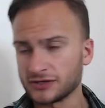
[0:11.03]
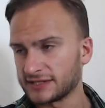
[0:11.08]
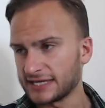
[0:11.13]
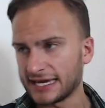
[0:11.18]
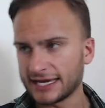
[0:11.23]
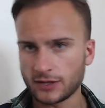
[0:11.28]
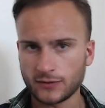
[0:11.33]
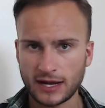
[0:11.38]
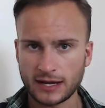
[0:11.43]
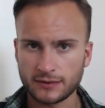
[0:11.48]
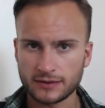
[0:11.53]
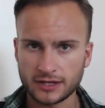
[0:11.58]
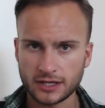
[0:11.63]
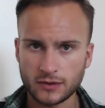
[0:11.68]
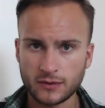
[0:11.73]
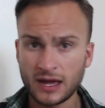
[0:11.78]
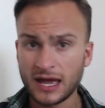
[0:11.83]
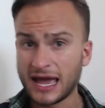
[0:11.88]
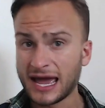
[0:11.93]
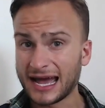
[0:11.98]
take away with
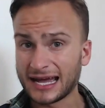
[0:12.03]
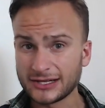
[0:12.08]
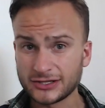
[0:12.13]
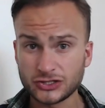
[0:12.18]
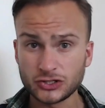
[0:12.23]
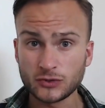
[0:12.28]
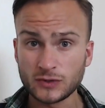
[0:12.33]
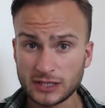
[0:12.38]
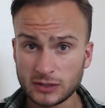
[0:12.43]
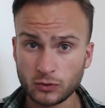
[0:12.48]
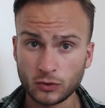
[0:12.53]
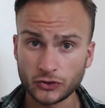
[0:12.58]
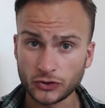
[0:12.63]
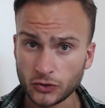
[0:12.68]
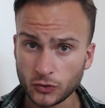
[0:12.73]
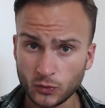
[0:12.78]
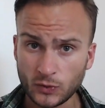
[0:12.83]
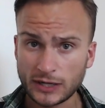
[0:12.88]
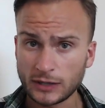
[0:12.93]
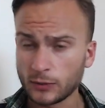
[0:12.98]
you and do with what
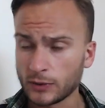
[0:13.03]
you will,